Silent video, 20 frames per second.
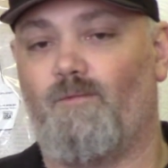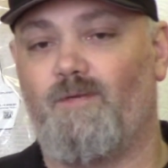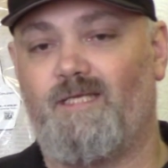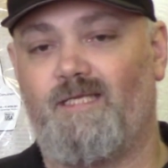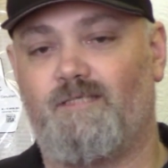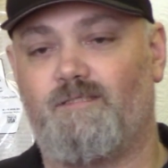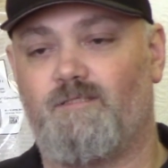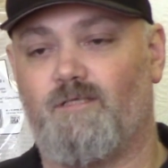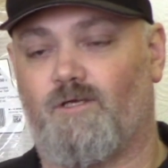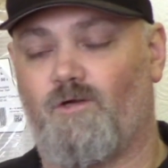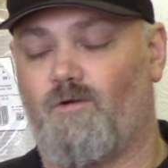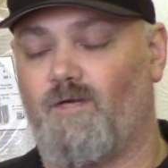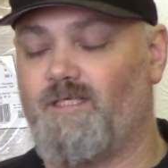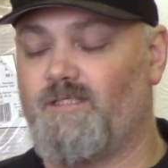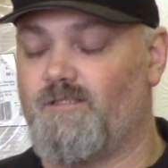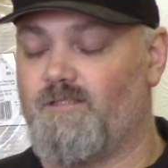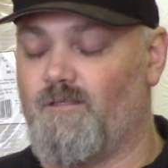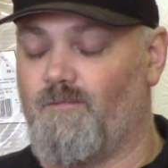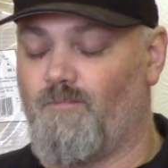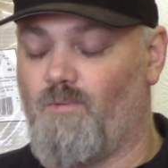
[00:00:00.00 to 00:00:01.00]
We did
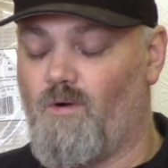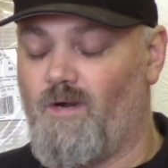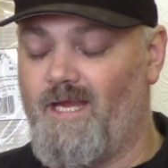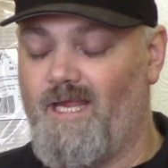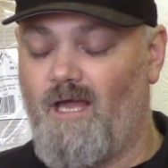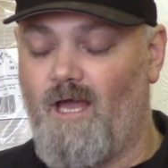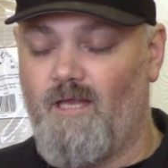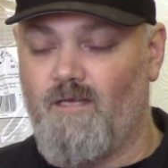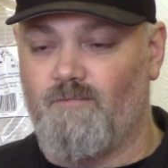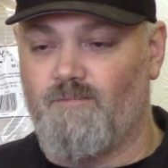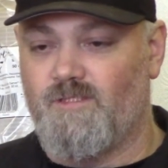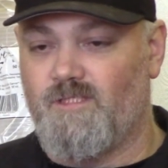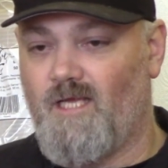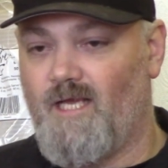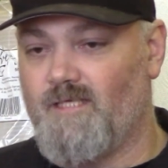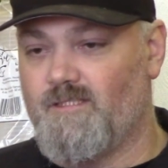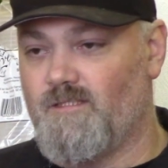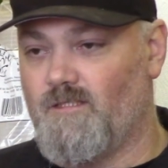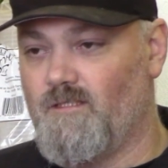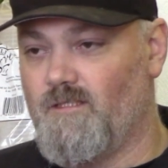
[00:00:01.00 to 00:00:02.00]
decrease the prey item
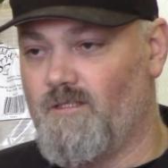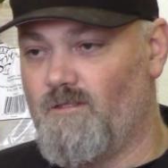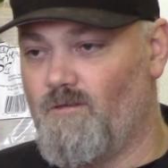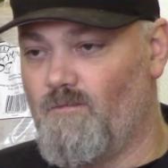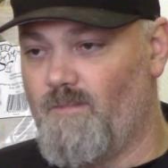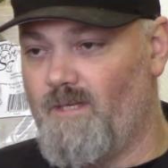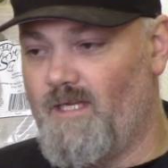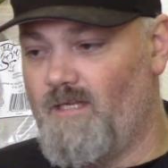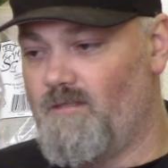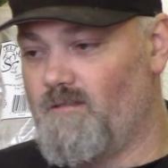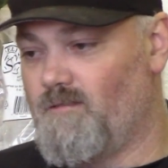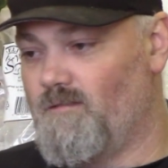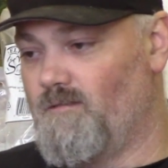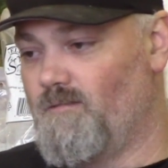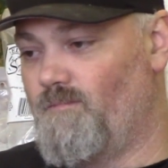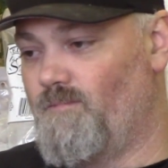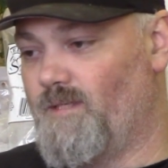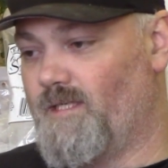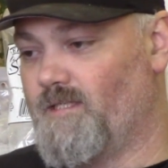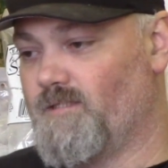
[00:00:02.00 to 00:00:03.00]
size a little bit
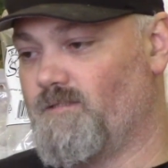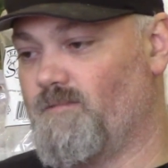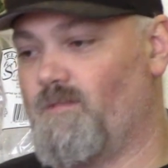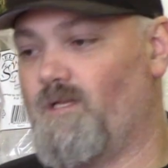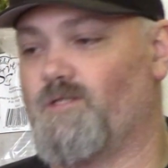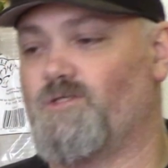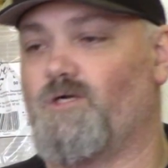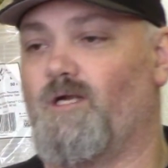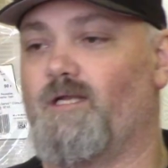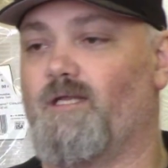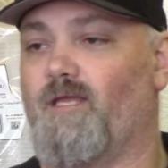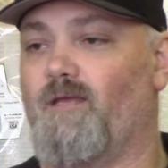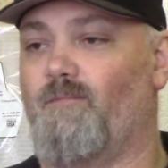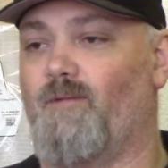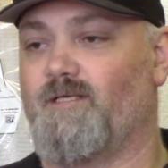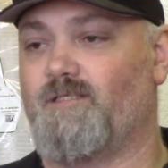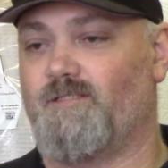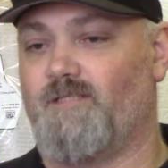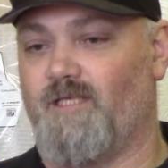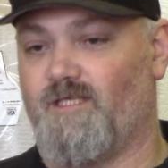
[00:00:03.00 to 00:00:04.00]
because I'm not trying to get
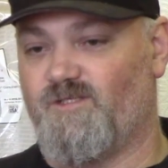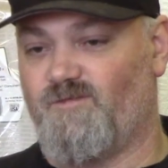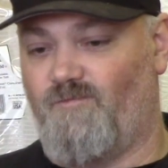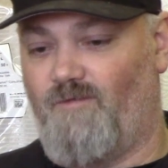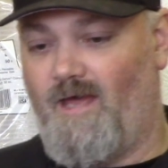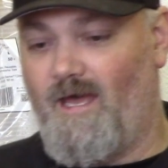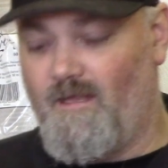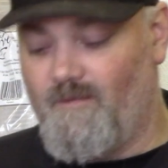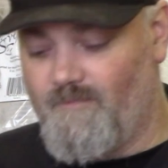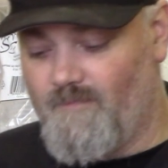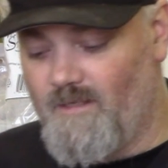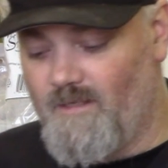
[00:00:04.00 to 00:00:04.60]
my snakes fat,